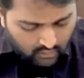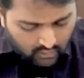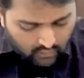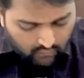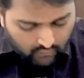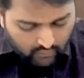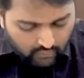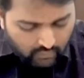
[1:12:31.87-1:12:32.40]

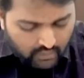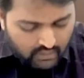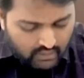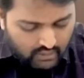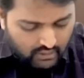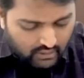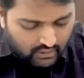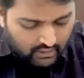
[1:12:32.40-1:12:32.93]
1 plus
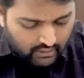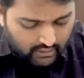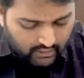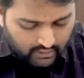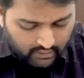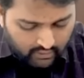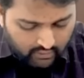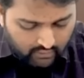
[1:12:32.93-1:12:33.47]
real rate
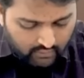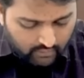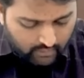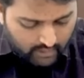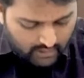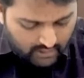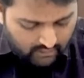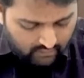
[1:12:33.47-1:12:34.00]
into 1
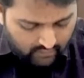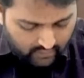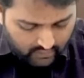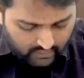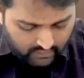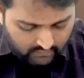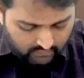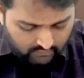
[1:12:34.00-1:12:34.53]
plus
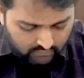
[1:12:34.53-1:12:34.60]
inflation.